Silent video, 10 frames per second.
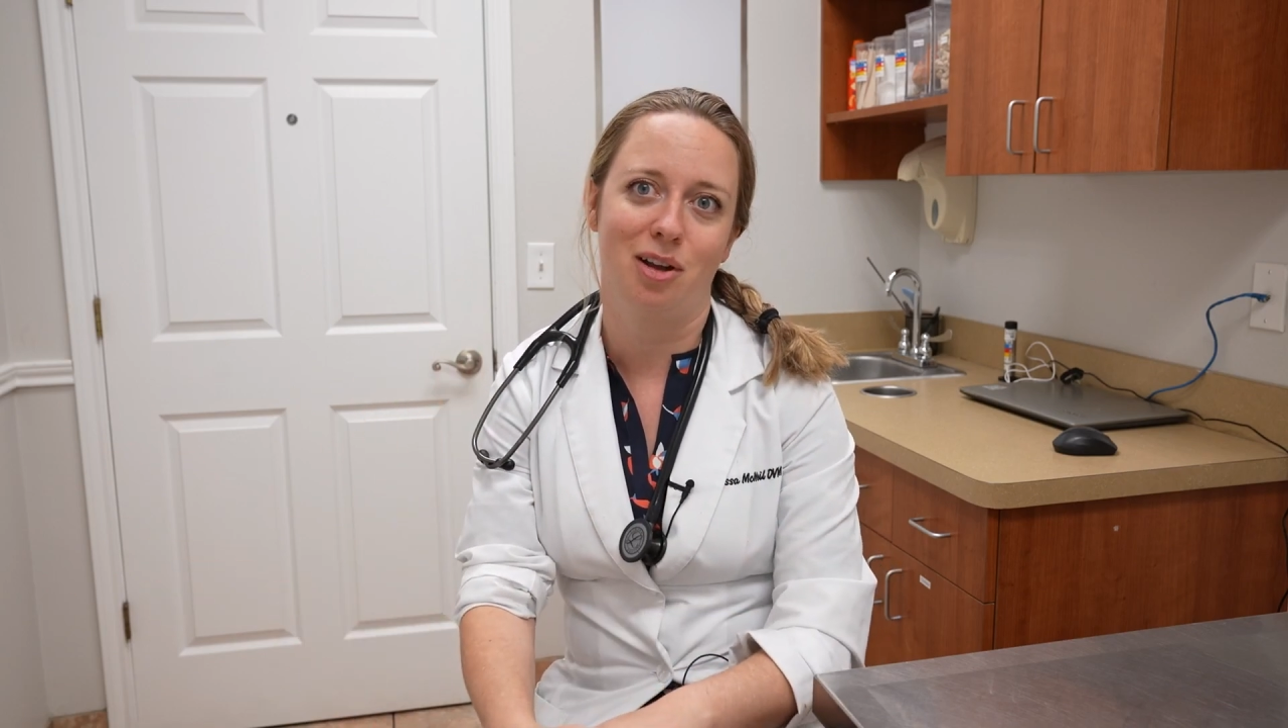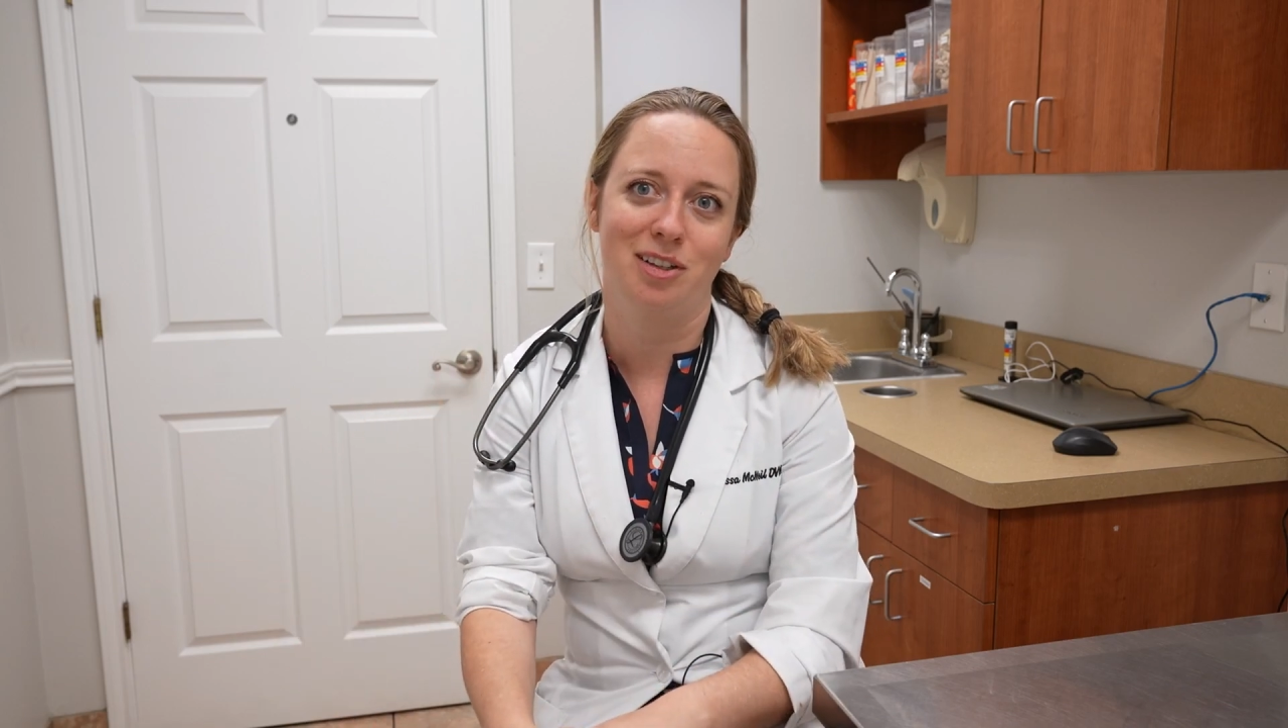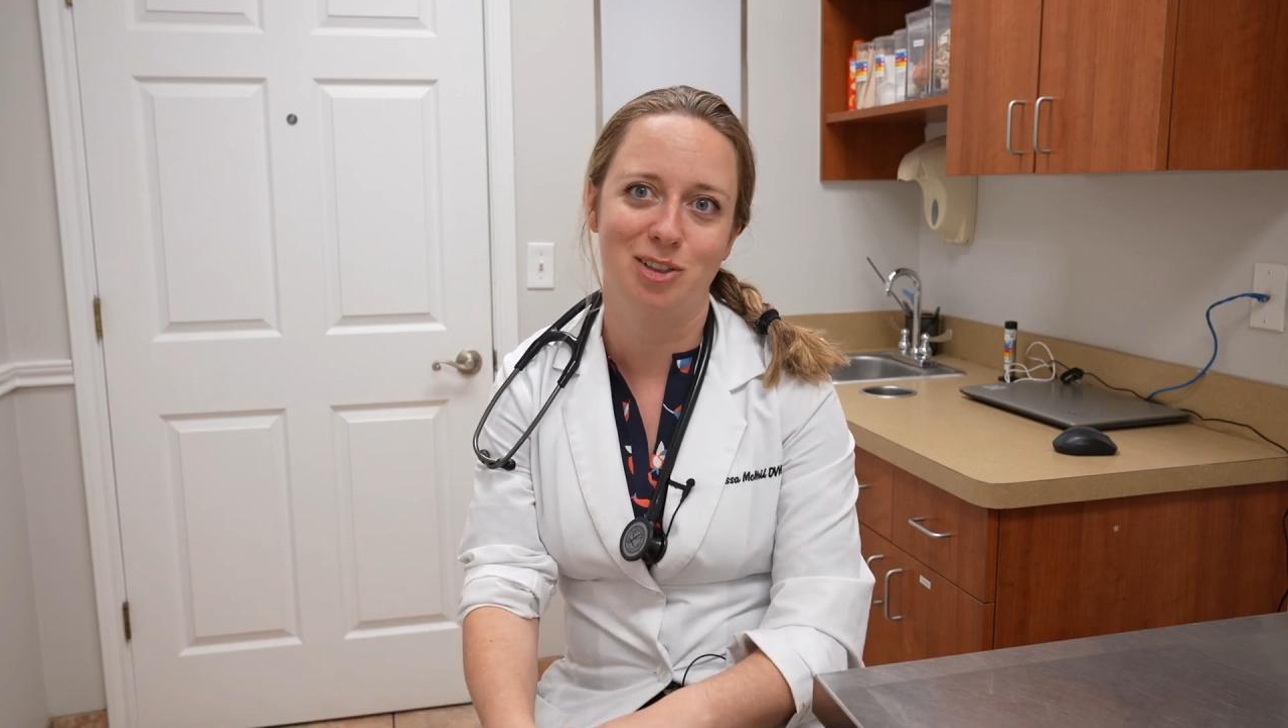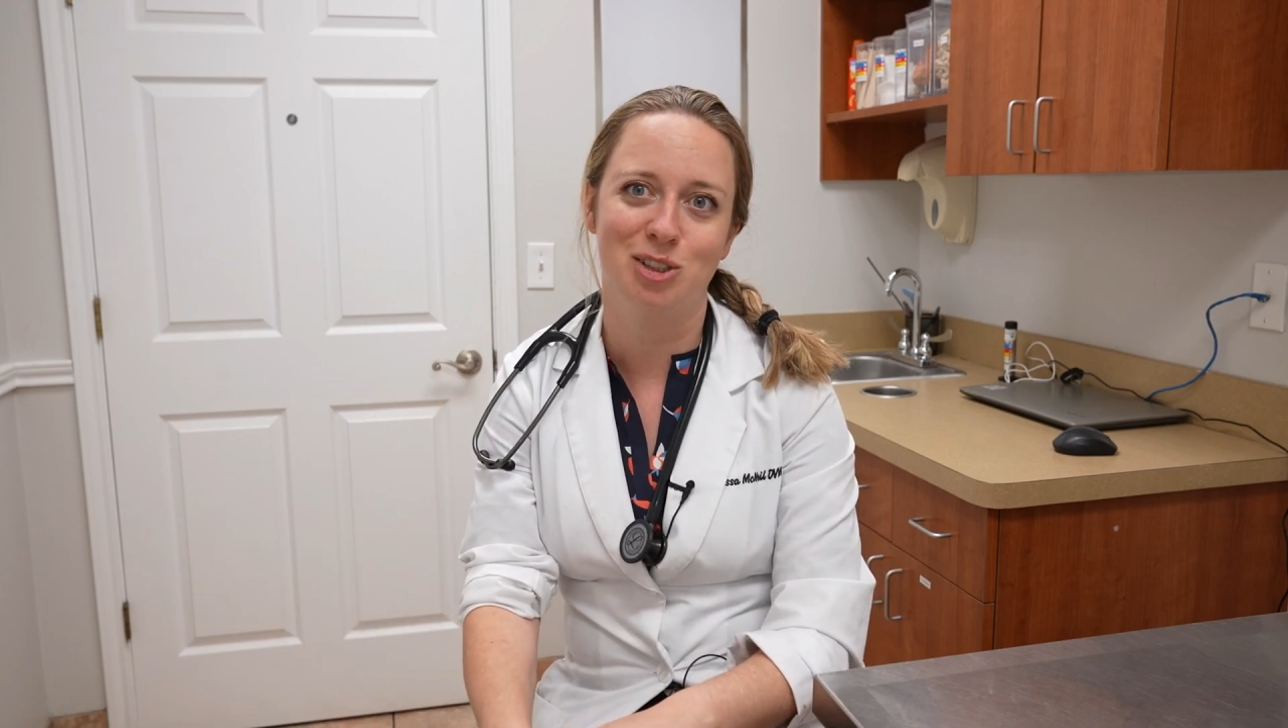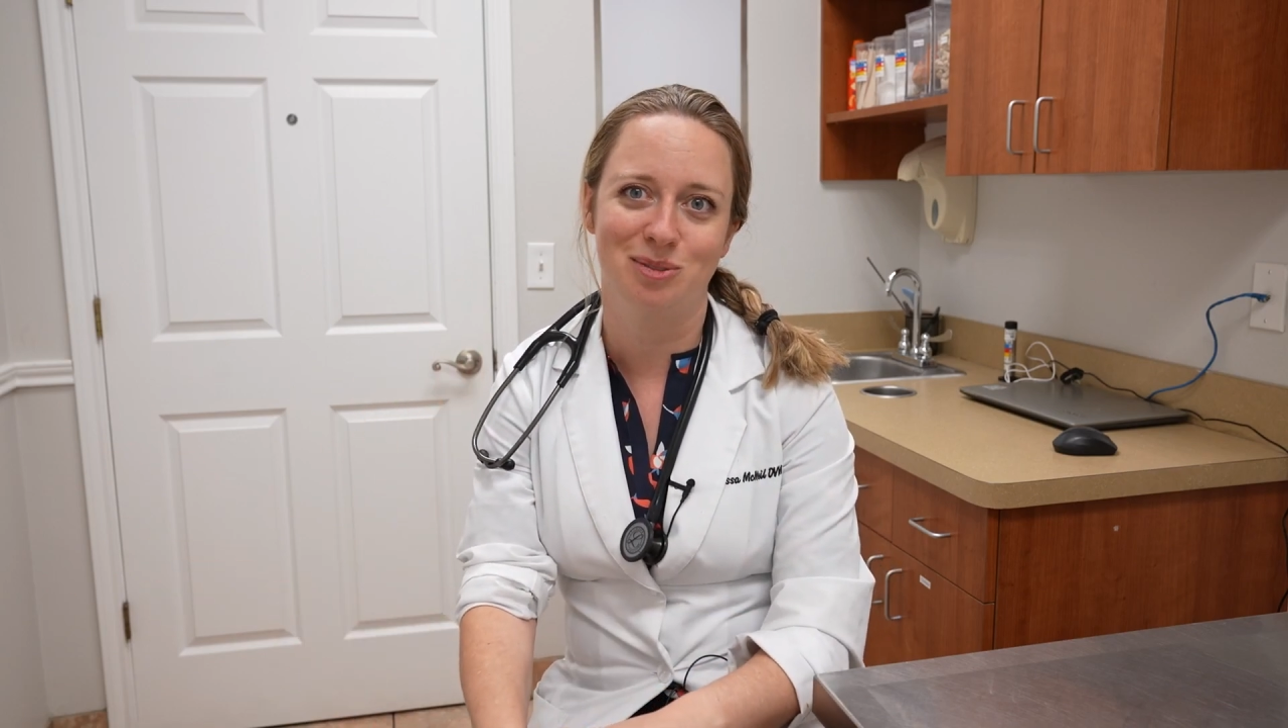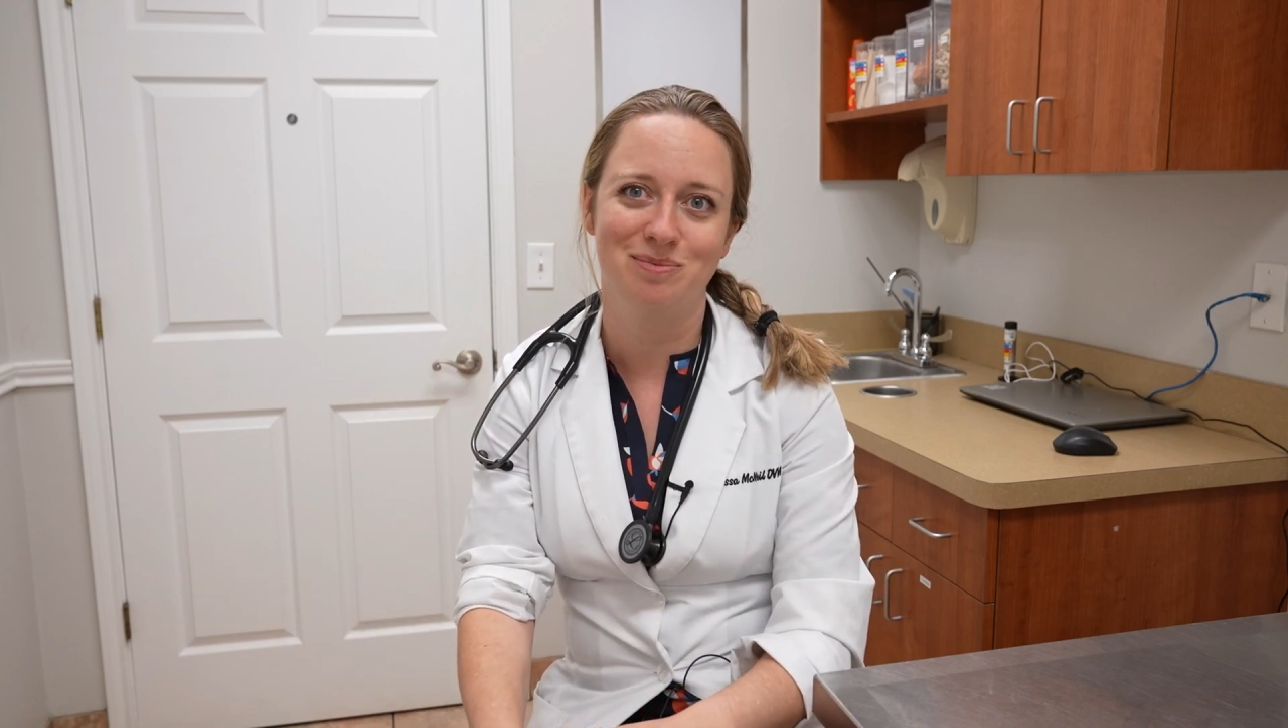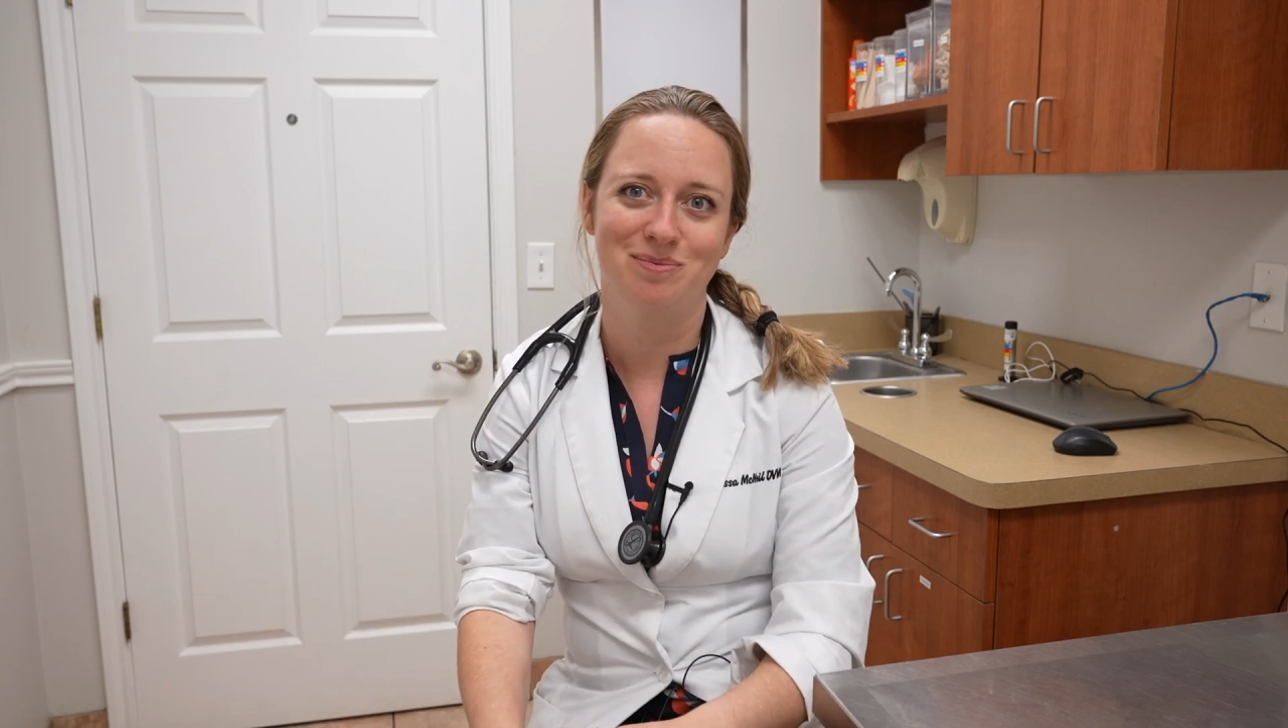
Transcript: knowledge.